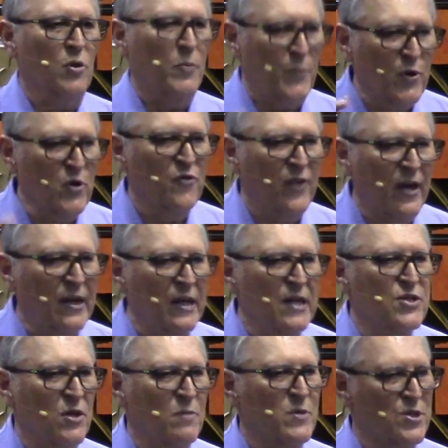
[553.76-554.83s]
to prove that
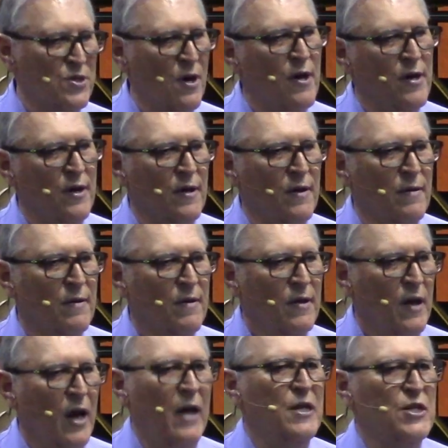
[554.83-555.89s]
he is the Messiah.
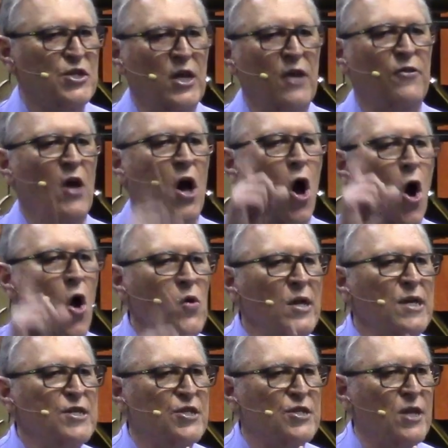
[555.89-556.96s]
And he said the
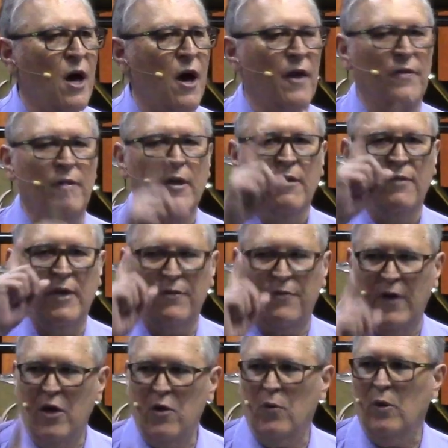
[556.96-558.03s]
only sign
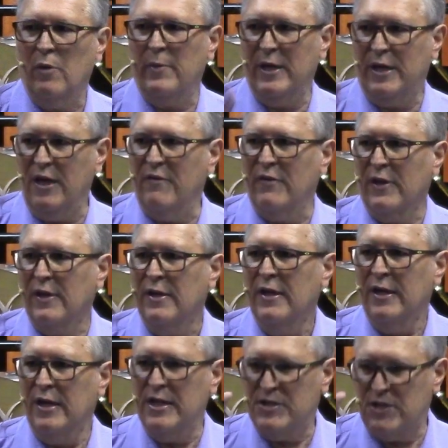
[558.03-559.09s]
that they will be given
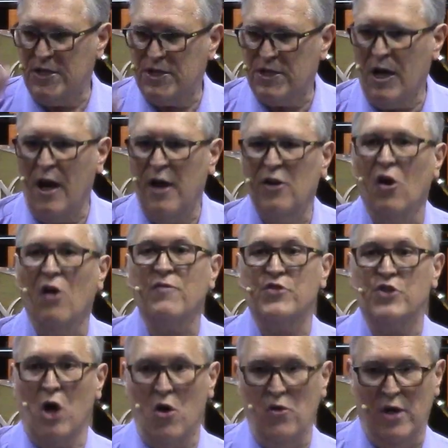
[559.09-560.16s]
is the sign of
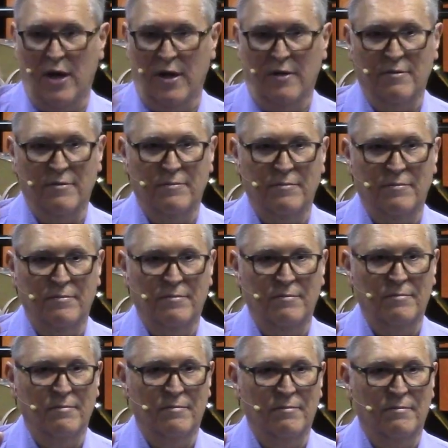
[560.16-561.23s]
Jonah.
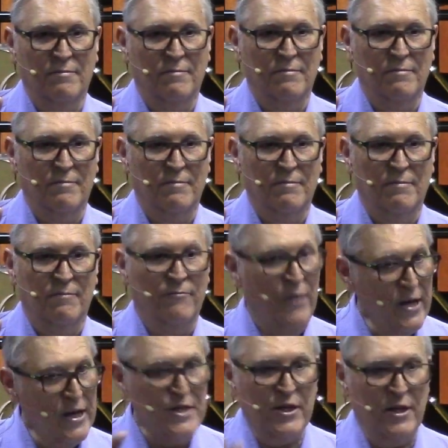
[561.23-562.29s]

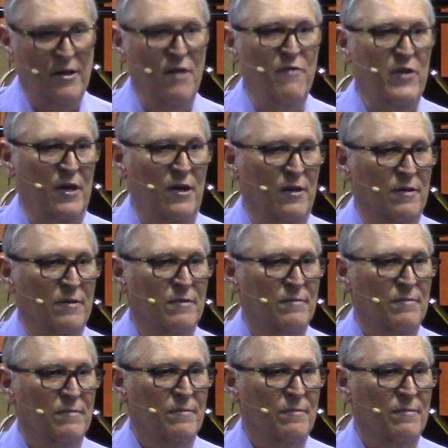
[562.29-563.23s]
Very significant.